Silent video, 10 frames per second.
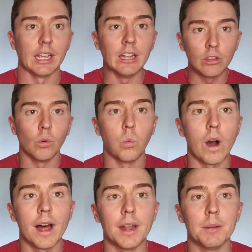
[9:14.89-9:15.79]
into
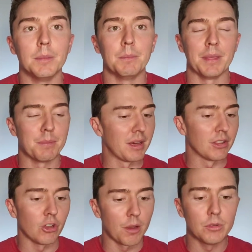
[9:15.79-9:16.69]
one, but
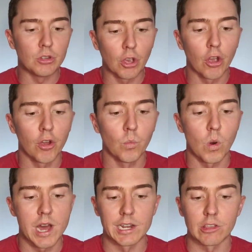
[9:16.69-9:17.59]
by the time you turn
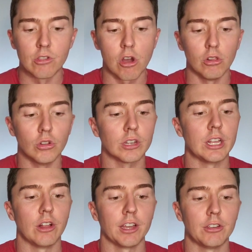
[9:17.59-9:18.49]
one, it's not
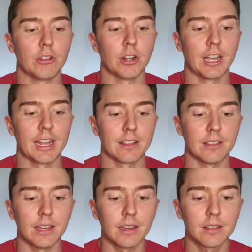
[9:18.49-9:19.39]
looking like you're going to get
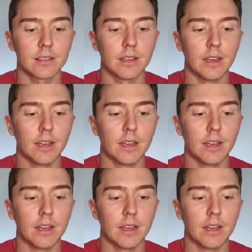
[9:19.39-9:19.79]
six.